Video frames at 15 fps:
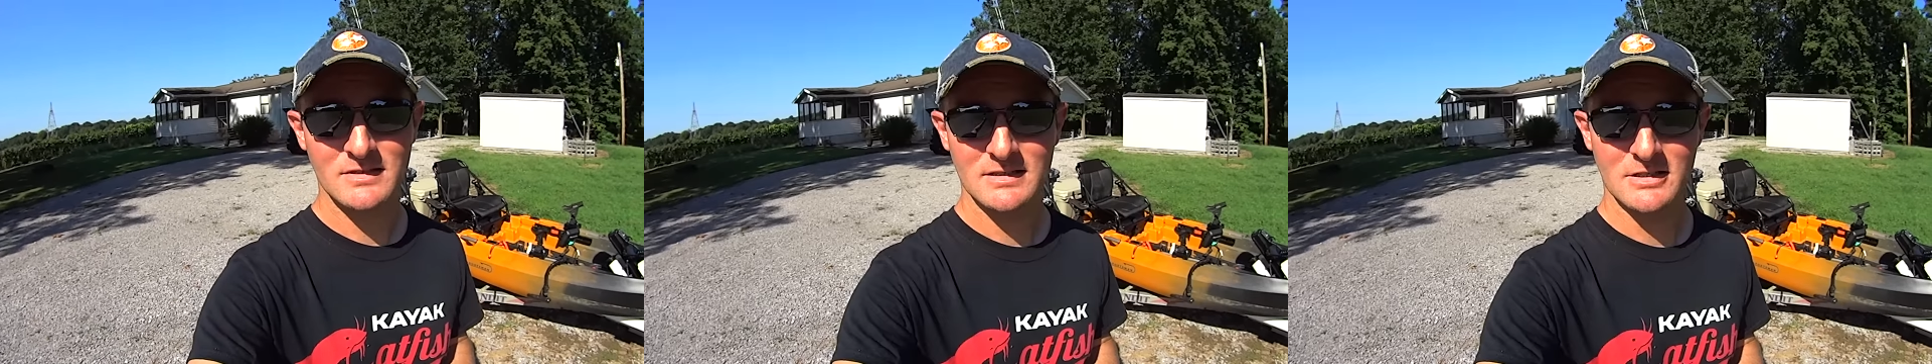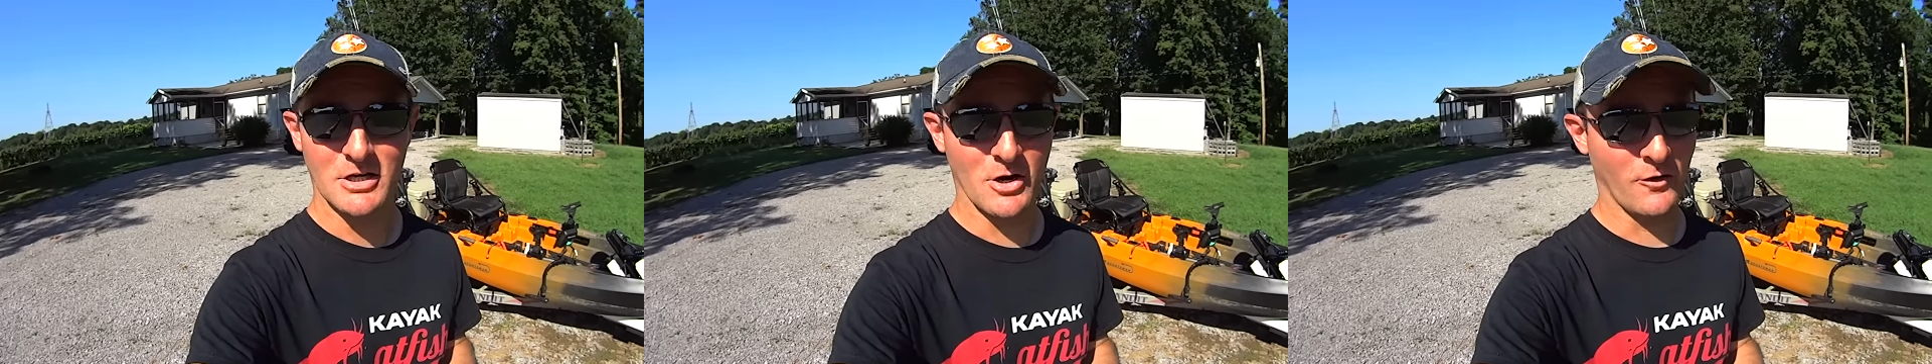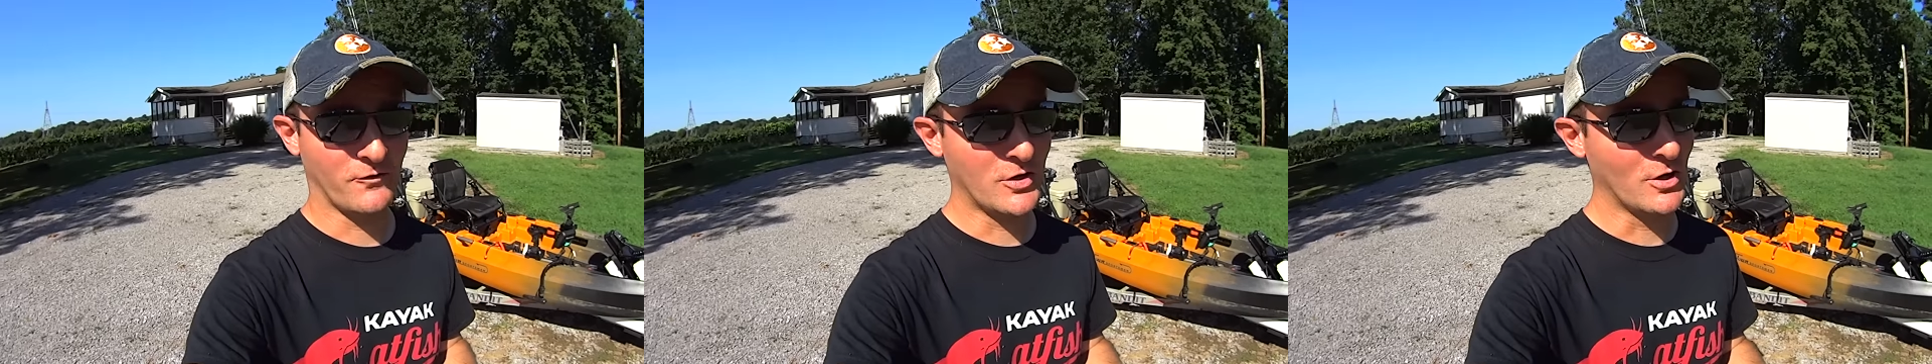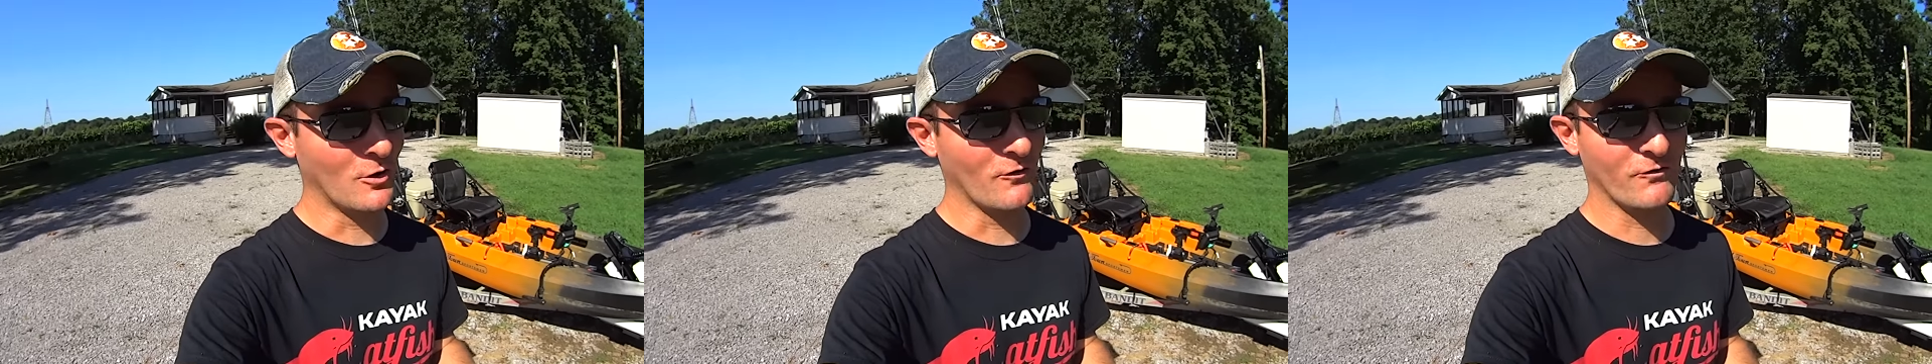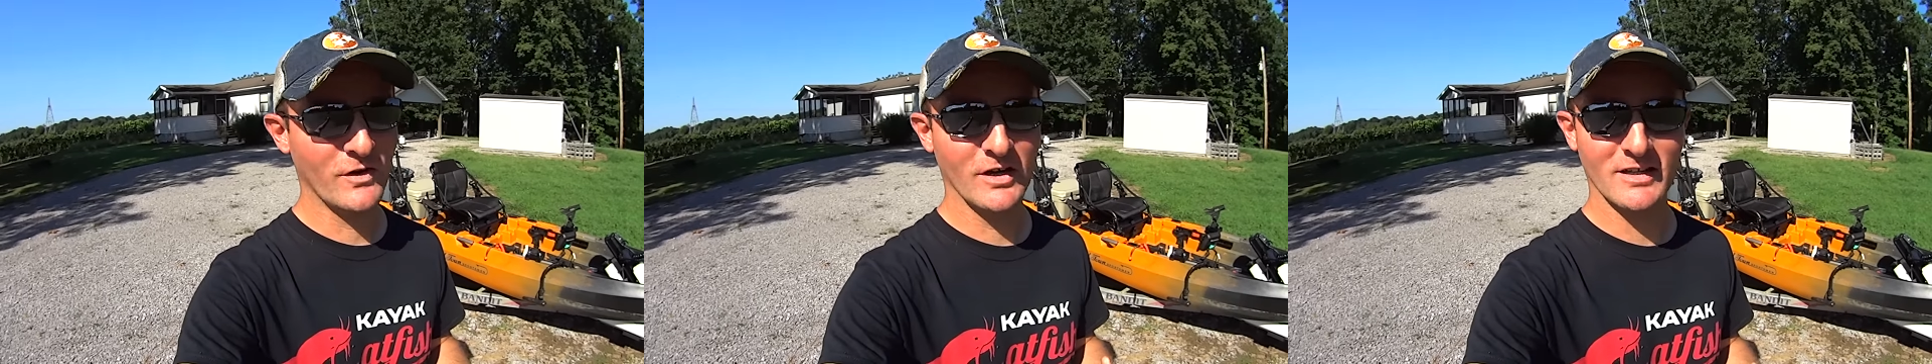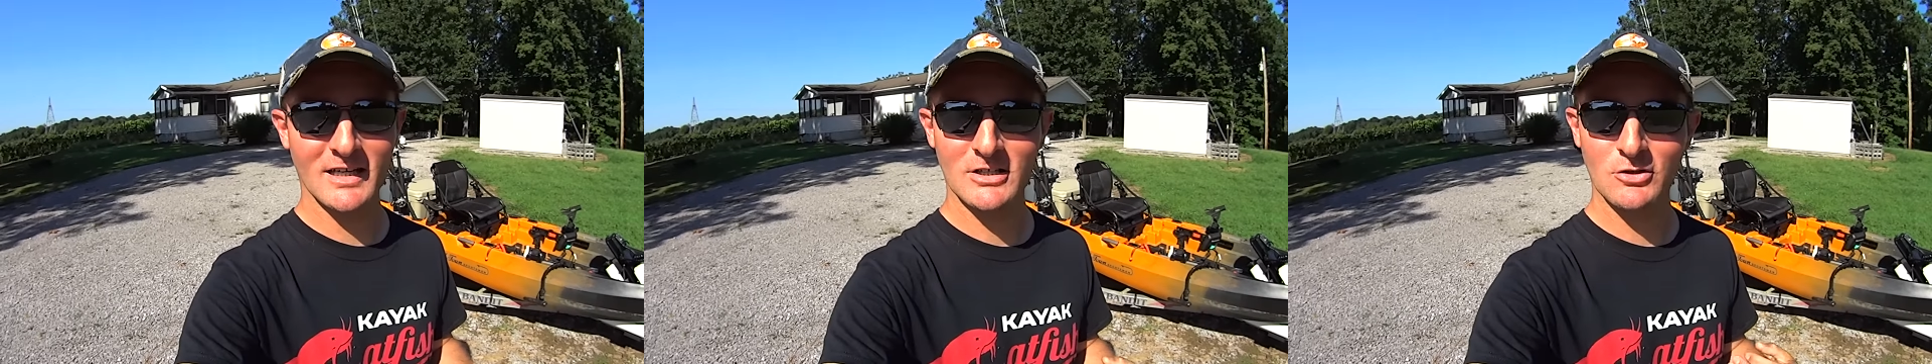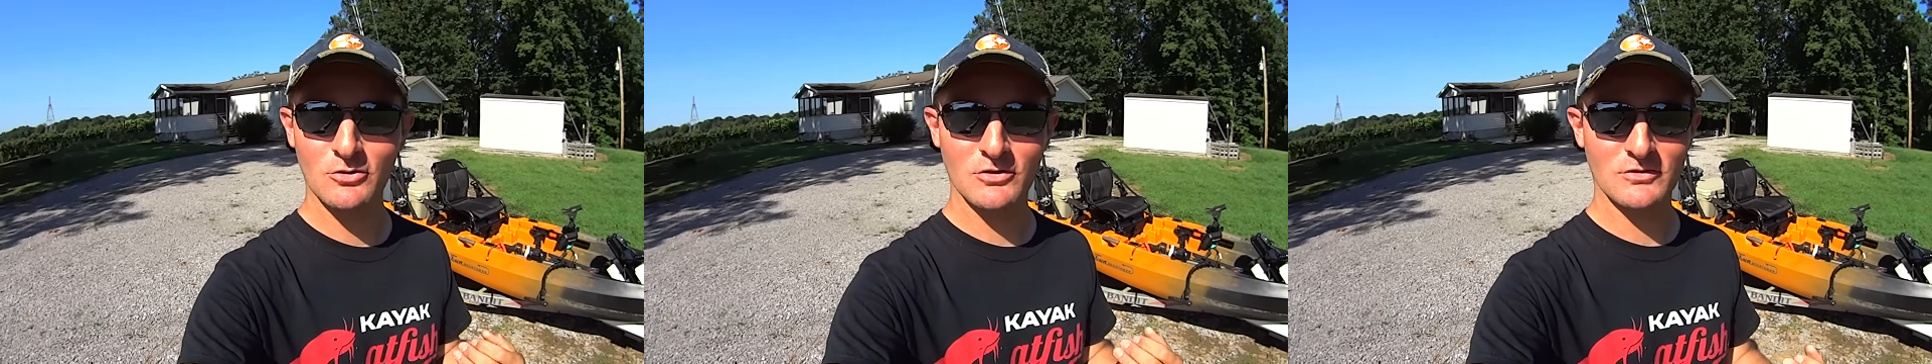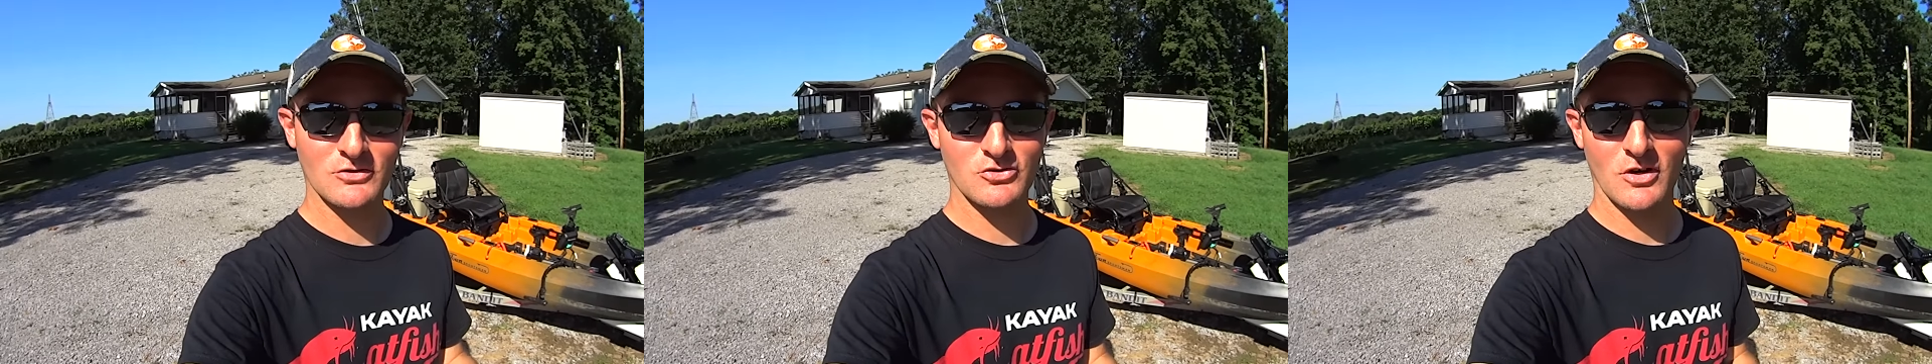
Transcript: You know, if you don't feel like you can